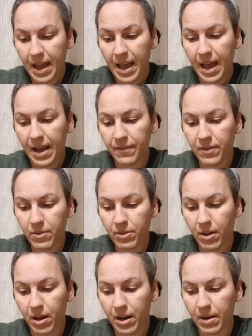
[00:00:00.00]
Have you
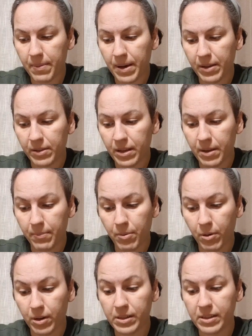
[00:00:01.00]
thought about the
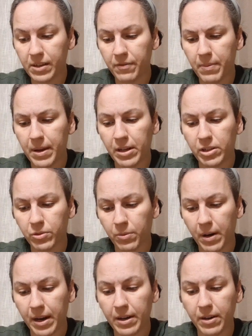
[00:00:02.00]
importance of being
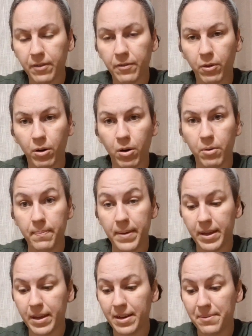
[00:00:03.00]
trained for
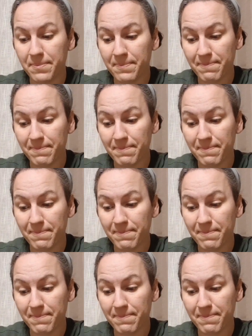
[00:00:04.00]
homemaking?